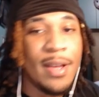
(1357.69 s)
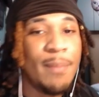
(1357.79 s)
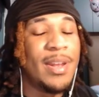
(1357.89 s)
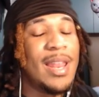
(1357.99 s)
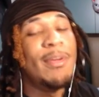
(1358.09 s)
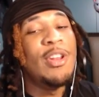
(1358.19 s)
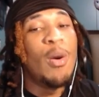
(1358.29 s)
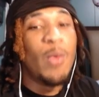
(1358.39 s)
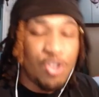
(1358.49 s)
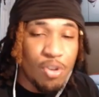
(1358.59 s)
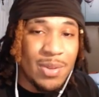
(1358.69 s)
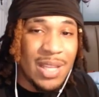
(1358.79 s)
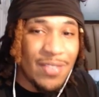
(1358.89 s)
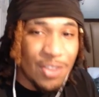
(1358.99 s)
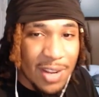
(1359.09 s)
But let me know what you
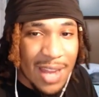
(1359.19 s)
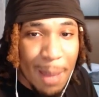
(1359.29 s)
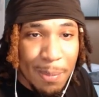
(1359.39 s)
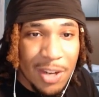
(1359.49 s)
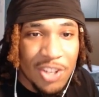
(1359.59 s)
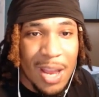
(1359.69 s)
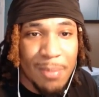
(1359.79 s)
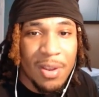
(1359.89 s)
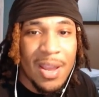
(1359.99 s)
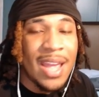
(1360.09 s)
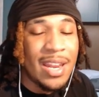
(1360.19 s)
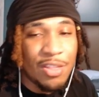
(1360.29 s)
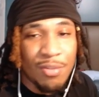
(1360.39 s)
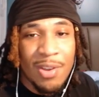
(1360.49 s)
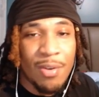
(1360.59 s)
believe is going to happen in chapter
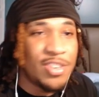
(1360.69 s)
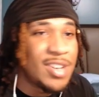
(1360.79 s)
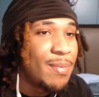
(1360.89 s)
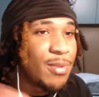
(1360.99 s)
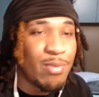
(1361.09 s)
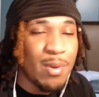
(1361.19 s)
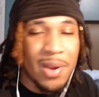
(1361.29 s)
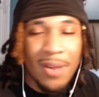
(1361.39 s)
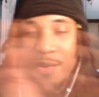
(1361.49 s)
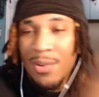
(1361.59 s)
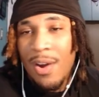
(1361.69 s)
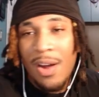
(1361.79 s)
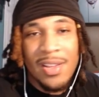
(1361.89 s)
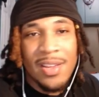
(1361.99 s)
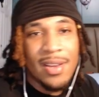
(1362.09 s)
83 or chapter 3, whatever you
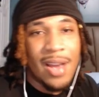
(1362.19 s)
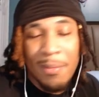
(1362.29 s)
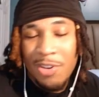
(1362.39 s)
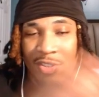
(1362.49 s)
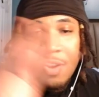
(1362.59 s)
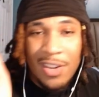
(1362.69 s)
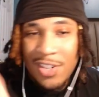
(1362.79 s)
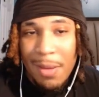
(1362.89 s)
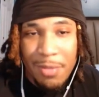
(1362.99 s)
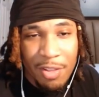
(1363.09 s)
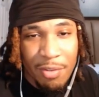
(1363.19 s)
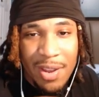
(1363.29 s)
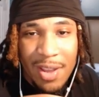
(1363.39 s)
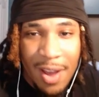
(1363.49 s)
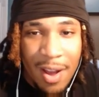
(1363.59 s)
call it. I'm gonna just call it chapter
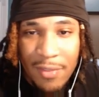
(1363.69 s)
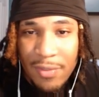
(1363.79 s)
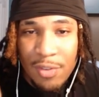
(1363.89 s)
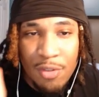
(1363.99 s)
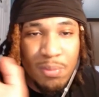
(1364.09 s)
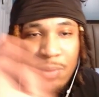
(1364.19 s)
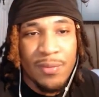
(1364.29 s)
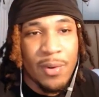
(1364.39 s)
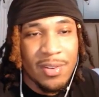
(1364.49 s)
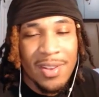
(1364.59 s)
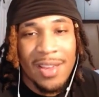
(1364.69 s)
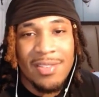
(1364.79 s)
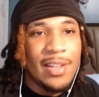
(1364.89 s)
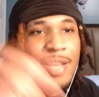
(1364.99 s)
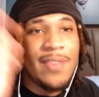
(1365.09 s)
3 of Two Blue
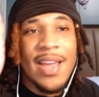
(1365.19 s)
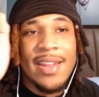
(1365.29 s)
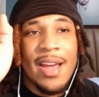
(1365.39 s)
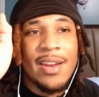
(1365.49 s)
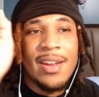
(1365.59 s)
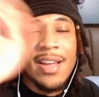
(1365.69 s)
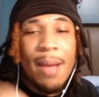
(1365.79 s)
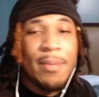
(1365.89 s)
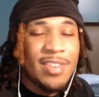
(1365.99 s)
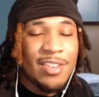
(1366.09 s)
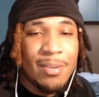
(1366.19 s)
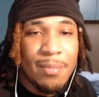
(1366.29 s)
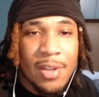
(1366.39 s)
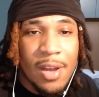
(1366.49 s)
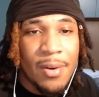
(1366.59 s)
Vortex. Leave that down in the comment section
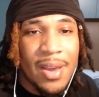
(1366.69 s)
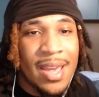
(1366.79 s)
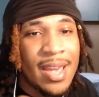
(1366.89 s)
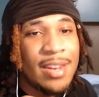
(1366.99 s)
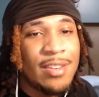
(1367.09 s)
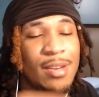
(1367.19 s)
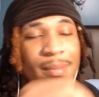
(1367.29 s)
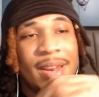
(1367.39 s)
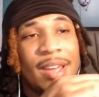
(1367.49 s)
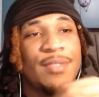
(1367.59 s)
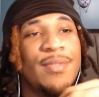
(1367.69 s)
below, and until my next